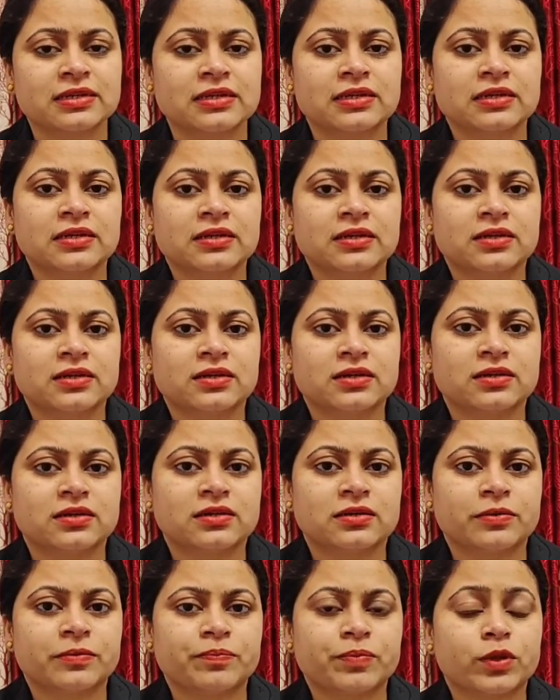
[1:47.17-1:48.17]

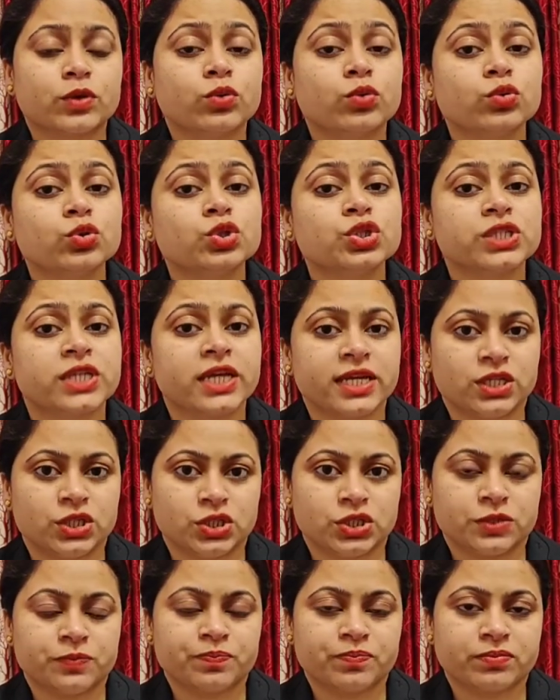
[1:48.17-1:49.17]
who
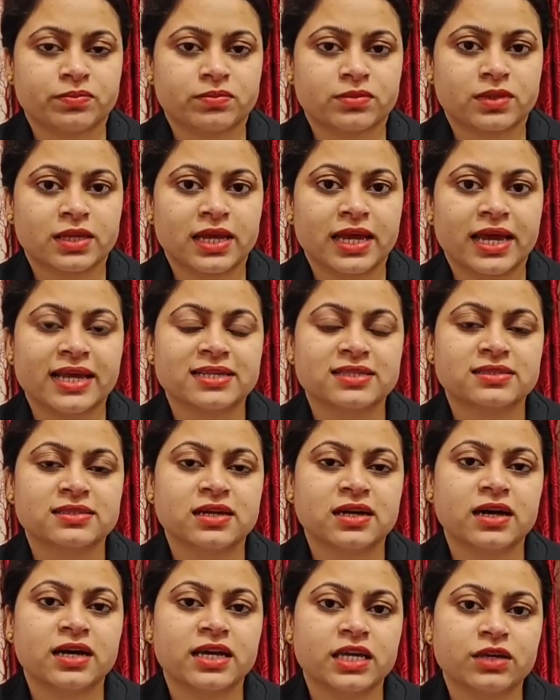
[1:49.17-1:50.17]
change as
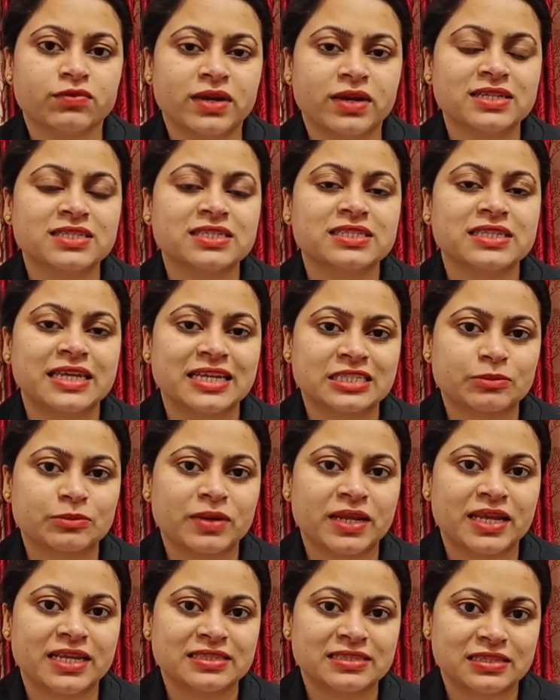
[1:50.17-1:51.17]
the events takes
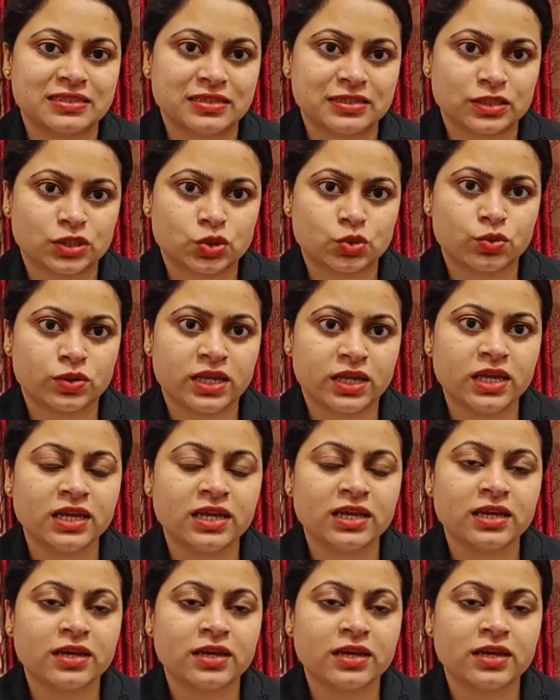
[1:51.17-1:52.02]
place in a story,